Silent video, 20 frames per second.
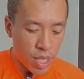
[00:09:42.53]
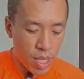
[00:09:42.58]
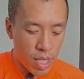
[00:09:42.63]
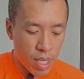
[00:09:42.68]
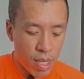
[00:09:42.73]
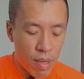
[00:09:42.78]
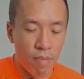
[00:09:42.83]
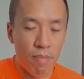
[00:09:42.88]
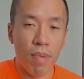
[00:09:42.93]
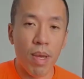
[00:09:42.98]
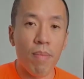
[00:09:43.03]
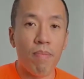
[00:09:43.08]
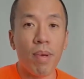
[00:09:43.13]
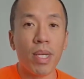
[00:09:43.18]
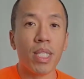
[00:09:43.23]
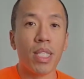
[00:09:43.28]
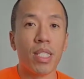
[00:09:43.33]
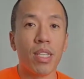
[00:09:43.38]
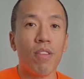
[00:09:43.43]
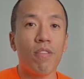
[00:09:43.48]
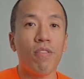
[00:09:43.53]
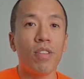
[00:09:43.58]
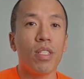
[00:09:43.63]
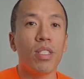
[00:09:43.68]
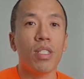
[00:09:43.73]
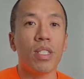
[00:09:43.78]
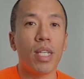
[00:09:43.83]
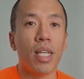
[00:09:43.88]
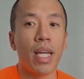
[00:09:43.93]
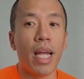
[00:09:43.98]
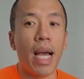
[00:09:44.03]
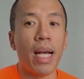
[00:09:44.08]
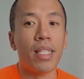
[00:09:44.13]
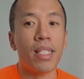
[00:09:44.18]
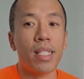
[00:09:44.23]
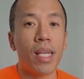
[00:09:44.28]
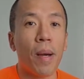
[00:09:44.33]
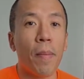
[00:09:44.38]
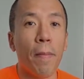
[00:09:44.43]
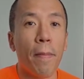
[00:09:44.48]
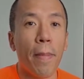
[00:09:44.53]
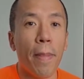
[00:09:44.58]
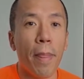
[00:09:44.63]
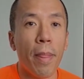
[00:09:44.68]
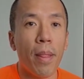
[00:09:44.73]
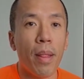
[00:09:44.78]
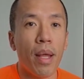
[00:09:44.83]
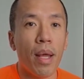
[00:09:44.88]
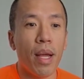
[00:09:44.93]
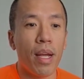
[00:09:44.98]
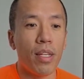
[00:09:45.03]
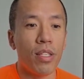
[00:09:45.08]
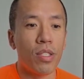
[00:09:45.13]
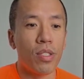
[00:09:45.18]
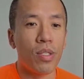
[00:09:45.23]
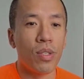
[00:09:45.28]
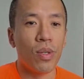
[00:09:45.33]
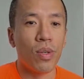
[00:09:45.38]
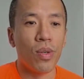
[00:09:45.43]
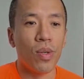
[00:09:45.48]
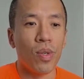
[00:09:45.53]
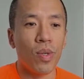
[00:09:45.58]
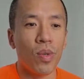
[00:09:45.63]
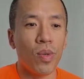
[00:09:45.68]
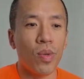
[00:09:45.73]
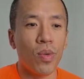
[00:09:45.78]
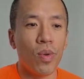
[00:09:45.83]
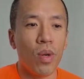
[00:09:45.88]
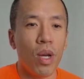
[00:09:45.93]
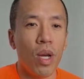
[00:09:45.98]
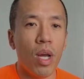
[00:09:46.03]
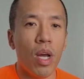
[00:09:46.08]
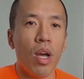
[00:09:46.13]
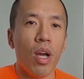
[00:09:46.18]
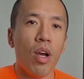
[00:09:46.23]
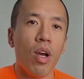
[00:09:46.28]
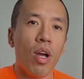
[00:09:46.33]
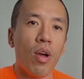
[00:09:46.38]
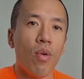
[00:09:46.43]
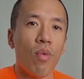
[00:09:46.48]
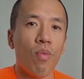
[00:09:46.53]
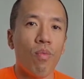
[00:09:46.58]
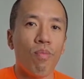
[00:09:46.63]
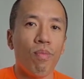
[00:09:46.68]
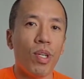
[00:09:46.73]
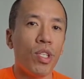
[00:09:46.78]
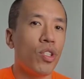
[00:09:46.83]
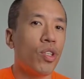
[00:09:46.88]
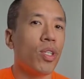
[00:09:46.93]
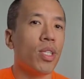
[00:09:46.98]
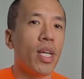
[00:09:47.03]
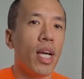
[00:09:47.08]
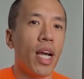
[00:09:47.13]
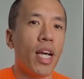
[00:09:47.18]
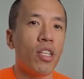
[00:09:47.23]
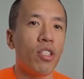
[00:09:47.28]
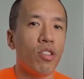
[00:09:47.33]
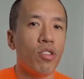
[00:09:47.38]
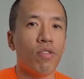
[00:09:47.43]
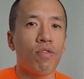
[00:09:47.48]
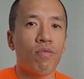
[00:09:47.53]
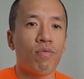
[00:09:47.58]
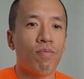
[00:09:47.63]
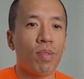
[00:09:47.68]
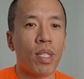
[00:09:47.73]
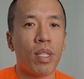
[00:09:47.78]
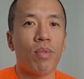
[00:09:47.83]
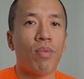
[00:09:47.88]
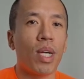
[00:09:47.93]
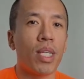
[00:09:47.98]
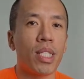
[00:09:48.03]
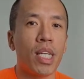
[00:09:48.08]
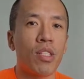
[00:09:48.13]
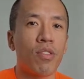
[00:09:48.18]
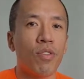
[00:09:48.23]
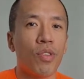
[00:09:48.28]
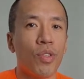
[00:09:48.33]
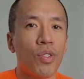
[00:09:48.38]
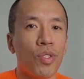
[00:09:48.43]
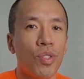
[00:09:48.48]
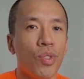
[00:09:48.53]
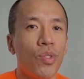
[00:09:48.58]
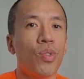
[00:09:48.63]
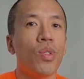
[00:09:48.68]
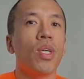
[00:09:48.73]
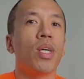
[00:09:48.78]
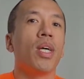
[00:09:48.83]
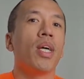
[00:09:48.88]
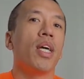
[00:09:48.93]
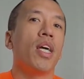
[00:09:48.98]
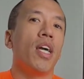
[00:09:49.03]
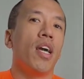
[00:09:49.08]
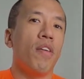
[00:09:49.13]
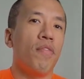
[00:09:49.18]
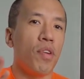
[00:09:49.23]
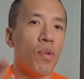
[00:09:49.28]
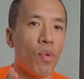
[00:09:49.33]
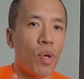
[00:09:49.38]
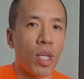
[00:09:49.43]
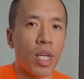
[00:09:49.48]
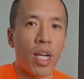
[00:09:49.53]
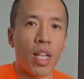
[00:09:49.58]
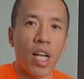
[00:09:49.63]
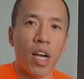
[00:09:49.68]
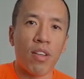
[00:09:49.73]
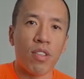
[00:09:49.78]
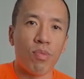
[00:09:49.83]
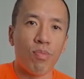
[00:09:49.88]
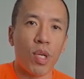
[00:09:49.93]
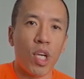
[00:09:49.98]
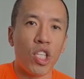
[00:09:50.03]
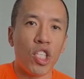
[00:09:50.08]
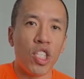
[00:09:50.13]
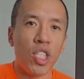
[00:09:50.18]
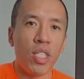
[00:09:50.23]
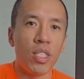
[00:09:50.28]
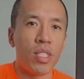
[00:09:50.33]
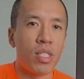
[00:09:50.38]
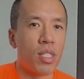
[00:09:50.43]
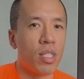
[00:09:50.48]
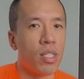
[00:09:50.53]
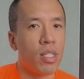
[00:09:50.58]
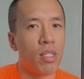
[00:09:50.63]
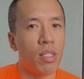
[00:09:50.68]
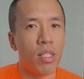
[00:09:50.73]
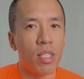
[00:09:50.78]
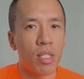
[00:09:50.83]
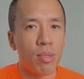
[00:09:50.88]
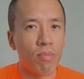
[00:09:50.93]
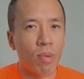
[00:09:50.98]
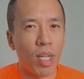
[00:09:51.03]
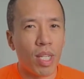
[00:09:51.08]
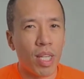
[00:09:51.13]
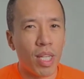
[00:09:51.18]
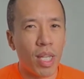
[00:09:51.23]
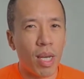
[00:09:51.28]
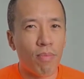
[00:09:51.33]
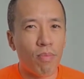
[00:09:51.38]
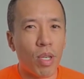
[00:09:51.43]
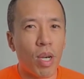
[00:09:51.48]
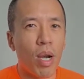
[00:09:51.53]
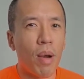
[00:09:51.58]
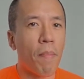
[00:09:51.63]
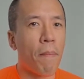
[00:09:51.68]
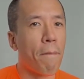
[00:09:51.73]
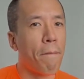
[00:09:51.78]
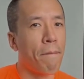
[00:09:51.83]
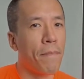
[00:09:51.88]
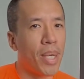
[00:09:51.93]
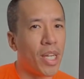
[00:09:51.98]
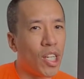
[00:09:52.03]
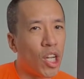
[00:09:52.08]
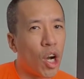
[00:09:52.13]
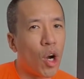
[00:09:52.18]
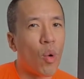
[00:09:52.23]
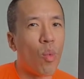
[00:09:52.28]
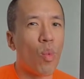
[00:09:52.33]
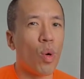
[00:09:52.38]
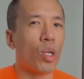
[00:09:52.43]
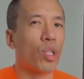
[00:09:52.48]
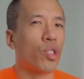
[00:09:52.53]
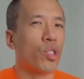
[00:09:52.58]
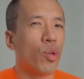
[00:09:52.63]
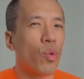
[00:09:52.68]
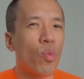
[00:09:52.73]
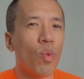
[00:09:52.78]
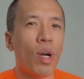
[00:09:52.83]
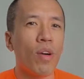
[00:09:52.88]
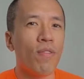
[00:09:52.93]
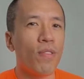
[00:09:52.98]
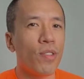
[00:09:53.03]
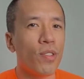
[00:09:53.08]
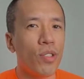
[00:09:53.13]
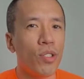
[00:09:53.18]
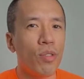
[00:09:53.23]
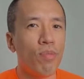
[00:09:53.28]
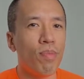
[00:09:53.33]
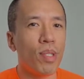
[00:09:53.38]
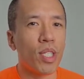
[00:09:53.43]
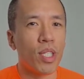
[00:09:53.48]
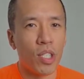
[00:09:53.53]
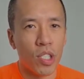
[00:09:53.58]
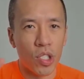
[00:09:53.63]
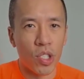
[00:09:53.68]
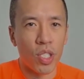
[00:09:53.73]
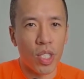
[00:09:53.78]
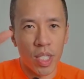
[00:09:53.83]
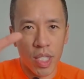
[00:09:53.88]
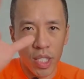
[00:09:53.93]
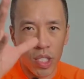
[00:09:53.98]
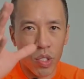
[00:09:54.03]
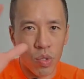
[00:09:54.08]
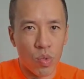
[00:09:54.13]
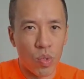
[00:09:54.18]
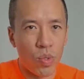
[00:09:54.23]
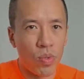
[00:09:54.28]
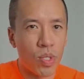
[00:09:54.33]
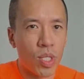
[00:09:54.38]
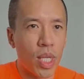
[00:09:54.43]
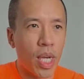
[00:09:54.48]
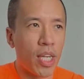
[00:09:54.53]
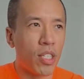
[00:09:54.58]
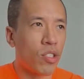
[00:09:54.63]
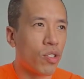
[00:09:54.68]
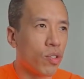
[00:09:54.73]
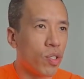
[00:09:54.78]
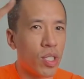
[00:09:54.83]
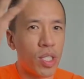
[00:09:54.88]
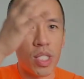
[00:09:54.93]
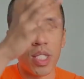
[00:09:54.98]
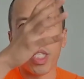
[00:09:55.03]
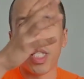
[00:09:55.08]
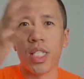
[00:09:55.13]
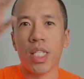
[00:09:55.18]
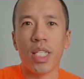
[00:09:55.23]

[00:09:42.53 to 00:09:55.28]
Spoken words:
It makes a difference. It adds up. And so make sure that you pick the right size for you. If you're working on a lot of spreadsheets, smaller laptop may not work so well for you because you need the screen size to see